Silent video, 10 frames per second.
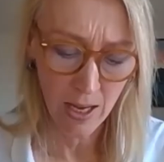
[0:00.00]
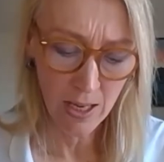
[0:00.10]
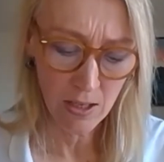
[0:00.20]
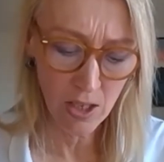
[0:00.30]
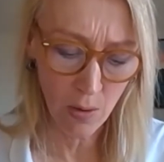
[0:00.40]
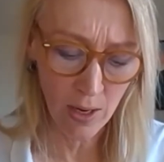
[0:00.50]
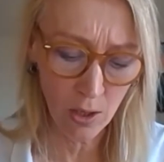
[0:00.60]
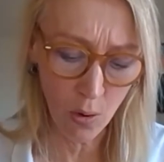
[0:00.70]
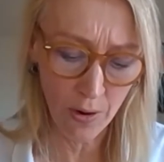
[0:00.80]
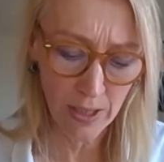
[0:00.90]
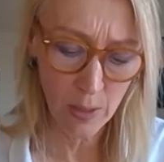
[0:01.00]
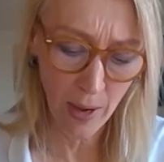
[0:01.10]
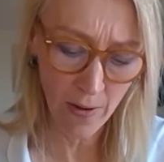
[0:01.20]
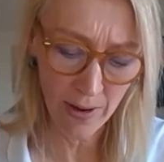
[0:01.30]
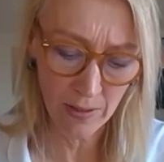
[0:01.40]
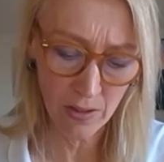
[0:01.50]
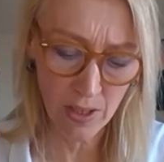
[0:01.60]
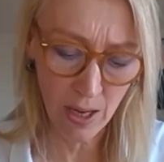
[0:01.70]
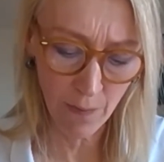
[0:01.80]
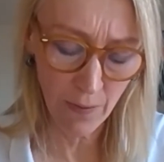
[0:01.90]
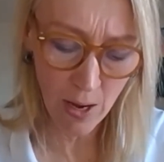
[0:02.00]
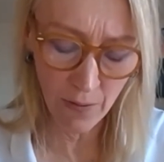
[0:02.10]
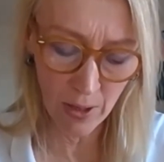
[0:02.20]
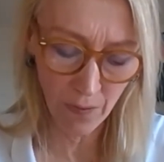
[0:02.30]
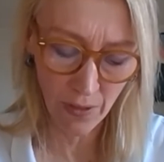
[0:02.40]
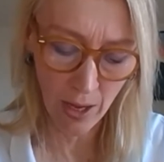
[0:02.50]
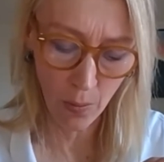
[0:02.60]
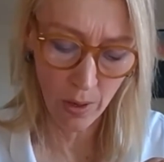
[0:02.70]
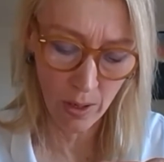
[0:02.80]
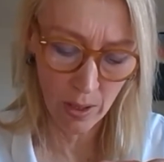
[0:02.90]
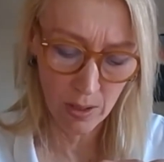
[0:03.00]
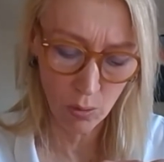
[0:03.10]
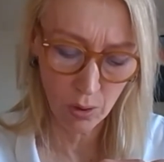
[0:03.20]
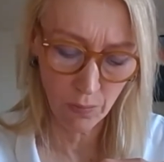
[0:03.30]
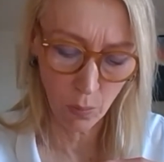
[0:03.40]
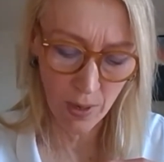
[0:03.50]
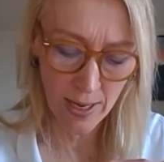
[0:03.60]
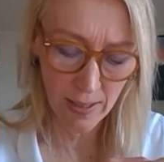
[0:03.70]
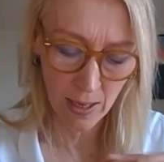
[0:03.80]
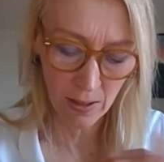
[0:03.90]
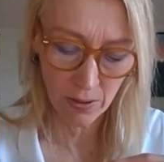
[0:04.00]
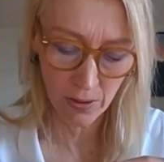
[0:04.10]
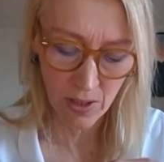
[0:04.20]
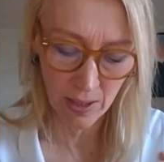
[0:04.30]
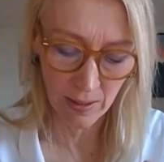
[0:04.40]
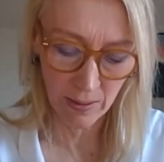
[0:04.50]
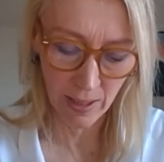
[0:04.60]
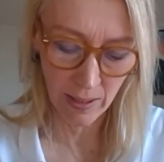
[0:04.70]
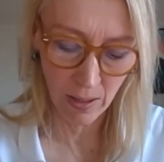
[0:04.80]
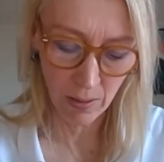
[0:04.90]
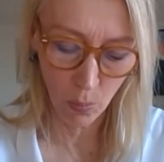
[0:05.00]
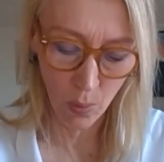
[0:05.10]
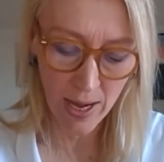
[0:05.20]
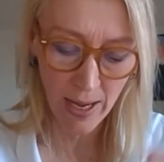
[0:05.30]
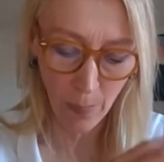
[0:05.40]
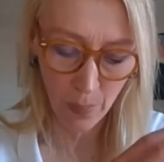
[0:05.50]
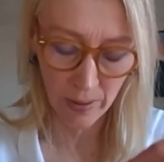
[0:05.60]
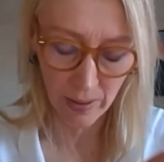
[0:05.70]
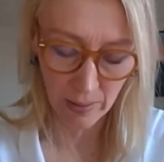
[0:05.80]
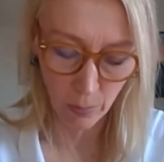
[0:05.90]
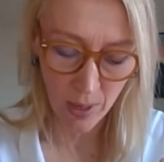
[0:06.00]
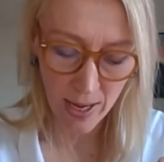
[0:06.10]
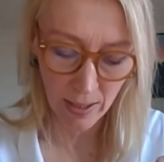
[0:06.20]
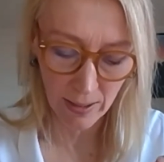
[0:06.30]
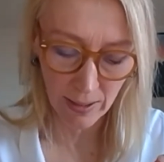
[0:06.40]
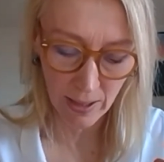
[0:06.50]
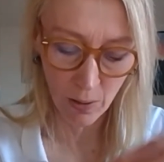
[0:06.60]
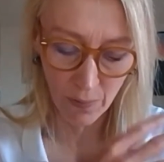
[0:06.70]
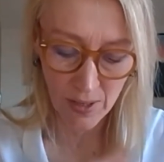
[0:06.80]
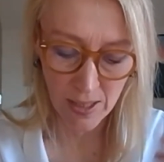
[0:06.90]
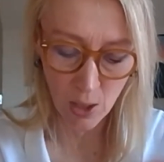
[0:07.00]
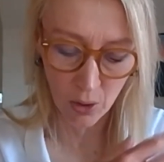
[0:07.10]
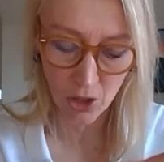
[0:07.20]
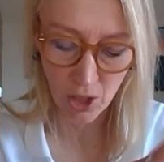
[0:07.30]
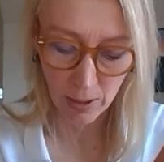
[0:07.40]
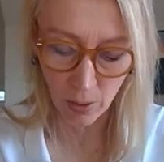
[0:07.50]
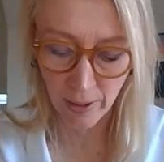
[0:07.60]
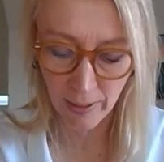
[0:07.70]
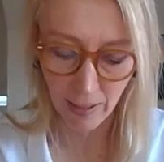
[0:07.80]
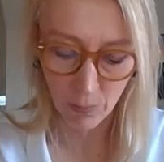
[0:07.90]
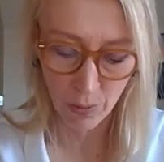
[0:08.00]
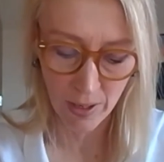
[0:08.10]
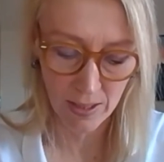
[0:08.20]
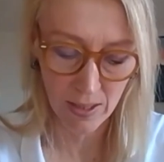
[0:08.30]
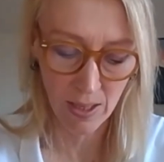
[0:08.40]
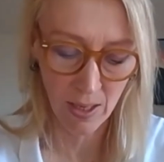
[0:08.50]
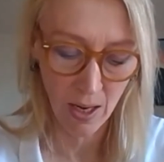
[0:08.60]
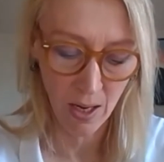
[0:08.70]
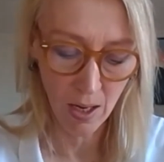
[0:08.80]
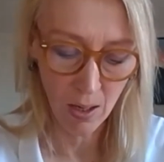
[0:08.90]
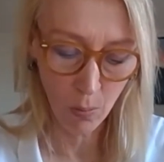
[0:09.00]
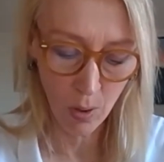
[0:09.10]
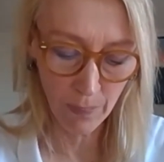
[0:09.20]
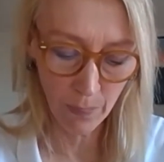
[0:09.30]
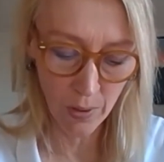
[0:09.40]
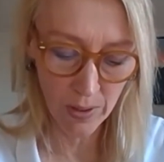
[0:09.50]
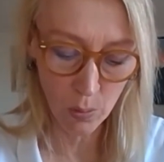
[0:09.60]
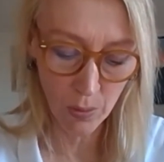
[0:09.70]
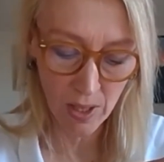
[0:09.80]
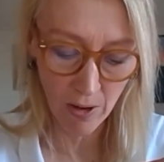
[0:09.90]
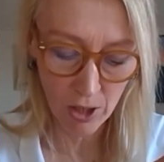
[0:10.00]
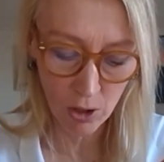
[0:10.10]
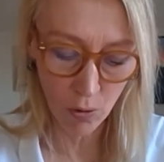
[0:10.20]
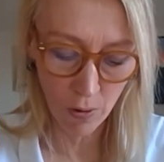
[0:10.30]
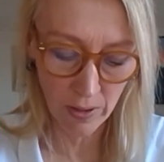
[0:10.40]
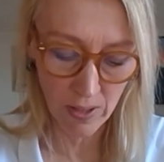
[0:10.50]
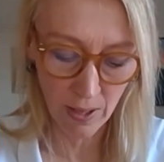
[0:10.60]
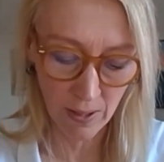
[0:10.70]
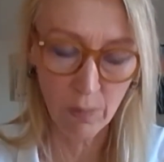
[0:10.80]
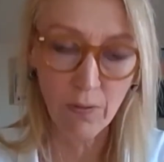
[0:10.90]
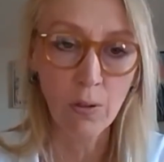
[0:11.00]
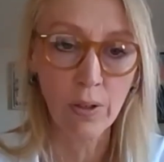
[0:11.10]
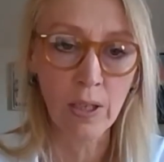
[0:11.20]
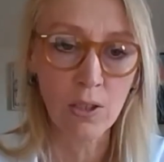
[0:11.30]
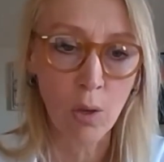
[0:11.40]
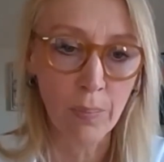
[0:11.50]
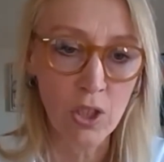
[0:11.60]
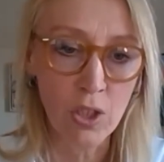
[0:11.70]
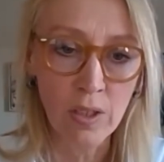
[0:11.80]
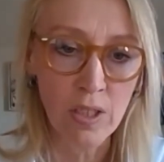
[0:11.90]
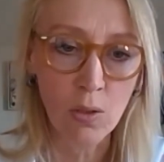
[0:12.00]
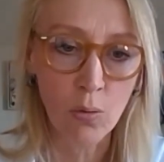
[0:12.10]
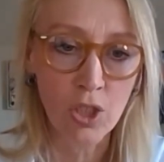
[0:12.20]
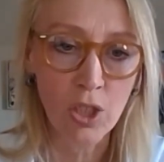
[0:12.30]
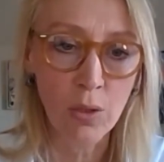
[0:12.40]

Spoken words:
So in your experience, even if there were sort of weak signals and weak kind of physiology in looking at risk, was there a stronger signal for looking at opportunity, or do you